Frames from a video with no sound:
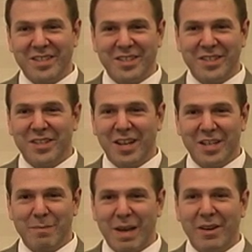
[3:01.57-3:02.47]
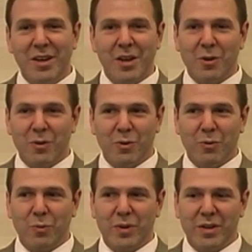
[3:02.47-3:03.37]
that she talked about
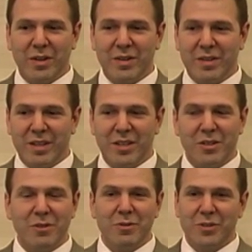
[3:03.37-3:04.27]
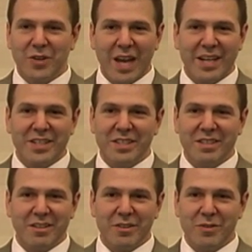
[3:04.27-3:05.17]
were the new strategies
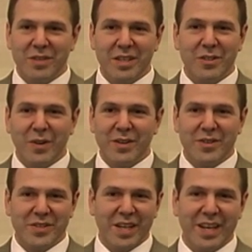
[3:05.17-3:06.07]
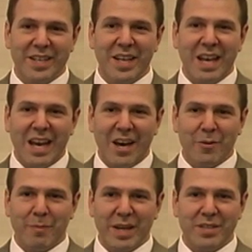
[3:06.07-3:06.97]
they're using to understand how
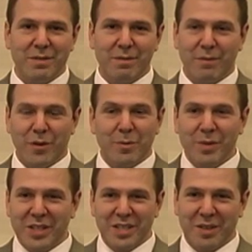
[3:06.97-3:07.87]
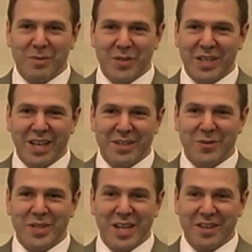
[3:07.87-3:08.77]
mice verbally communicate
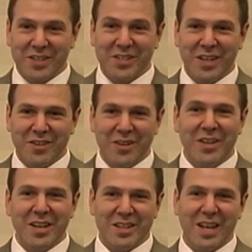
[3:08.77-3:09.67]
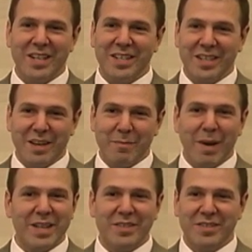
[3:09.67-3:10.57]
to each other. The idea that
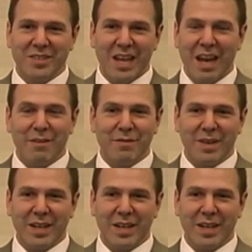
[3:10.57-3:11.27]
mice have